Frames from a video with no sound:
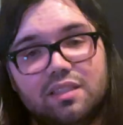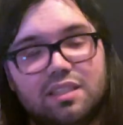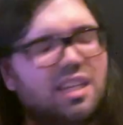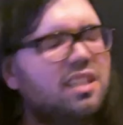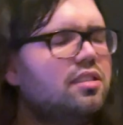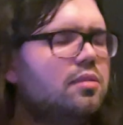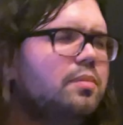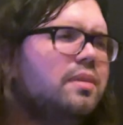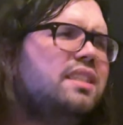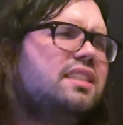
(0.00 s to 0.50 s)

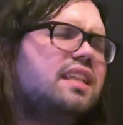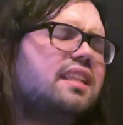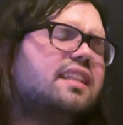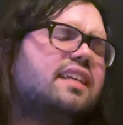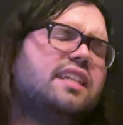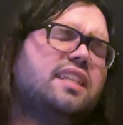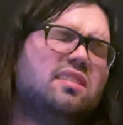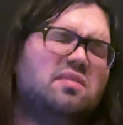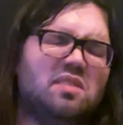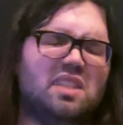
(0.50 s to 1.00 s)
doesn't mean that
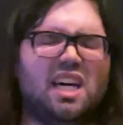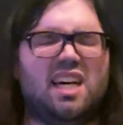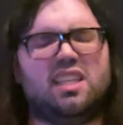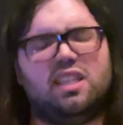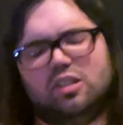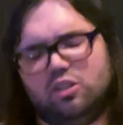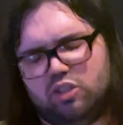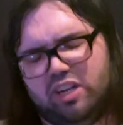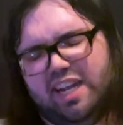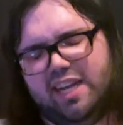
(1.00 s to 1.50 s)
they got
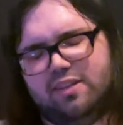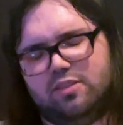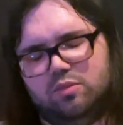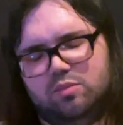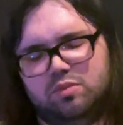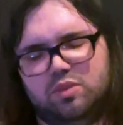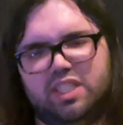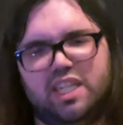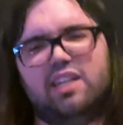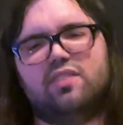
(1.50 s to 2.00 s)
the
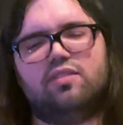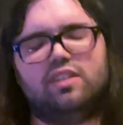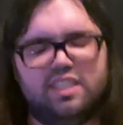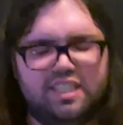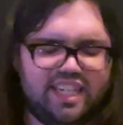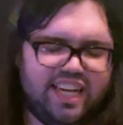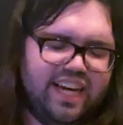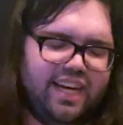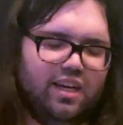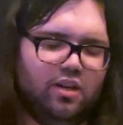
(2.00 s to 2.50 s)
crown, saved the
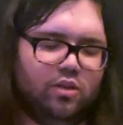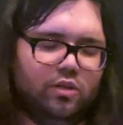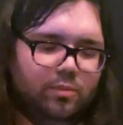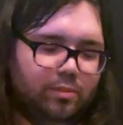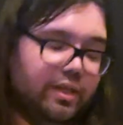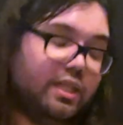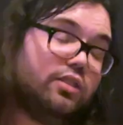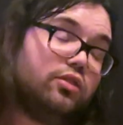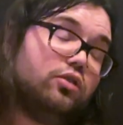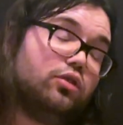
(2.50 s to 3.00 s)
town, and
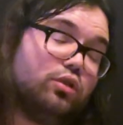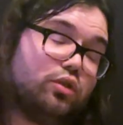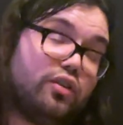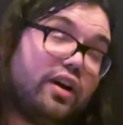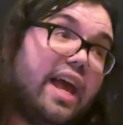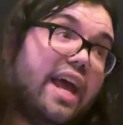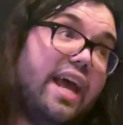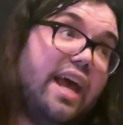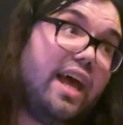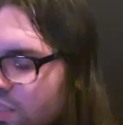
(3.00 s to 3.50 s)
Mr.
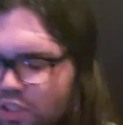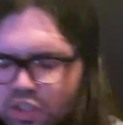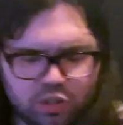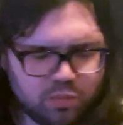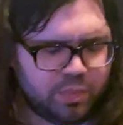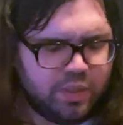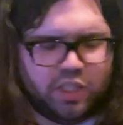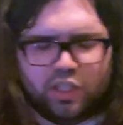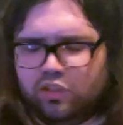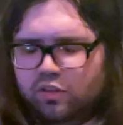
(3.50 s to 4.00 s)
Krabs.
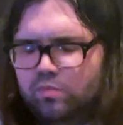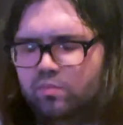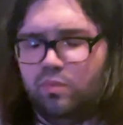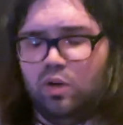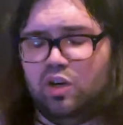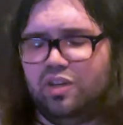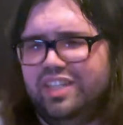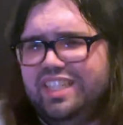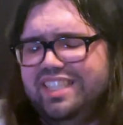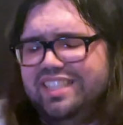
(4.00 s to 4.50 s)
Just because
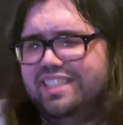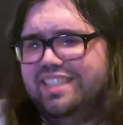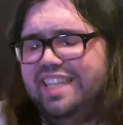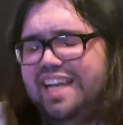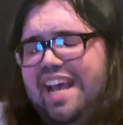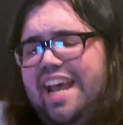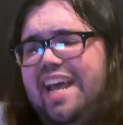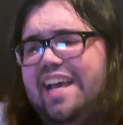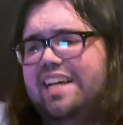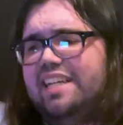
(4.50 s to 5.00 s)
Marty's
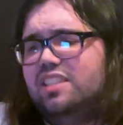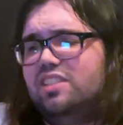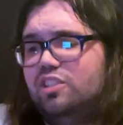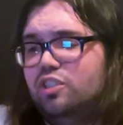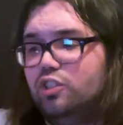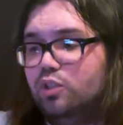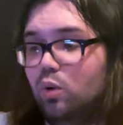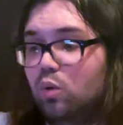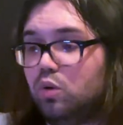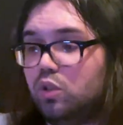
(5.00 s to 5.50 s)
dad,
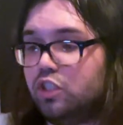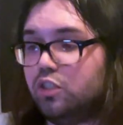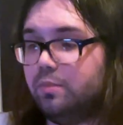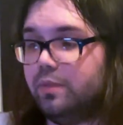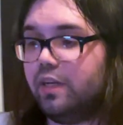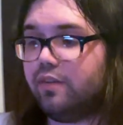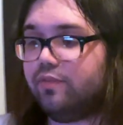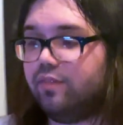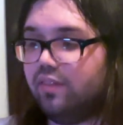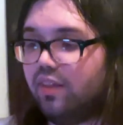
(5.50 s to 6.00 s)
George
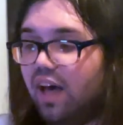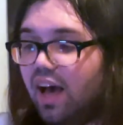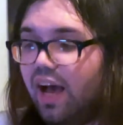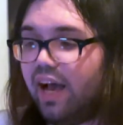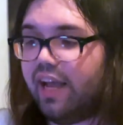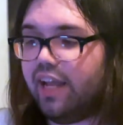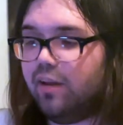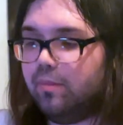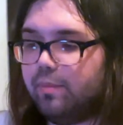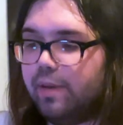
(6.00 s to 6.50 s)

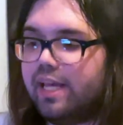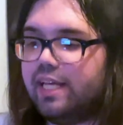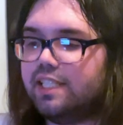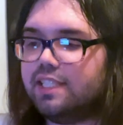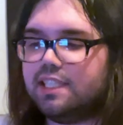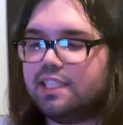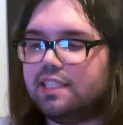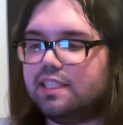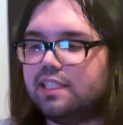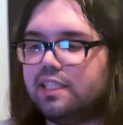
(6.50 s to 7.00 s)
McFly,
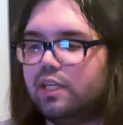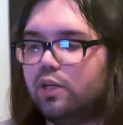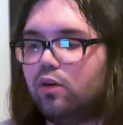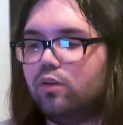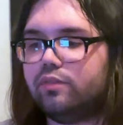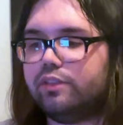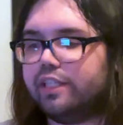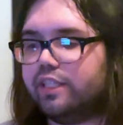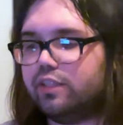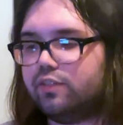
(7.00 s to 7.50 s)
manages to get
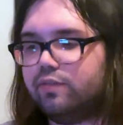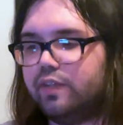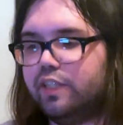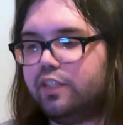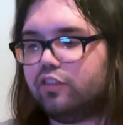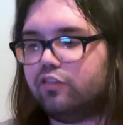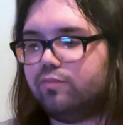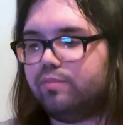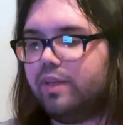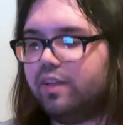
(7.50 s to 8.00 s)
over his
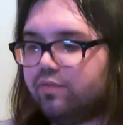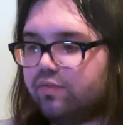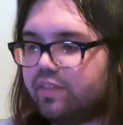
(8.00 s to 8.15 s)
fear of Biff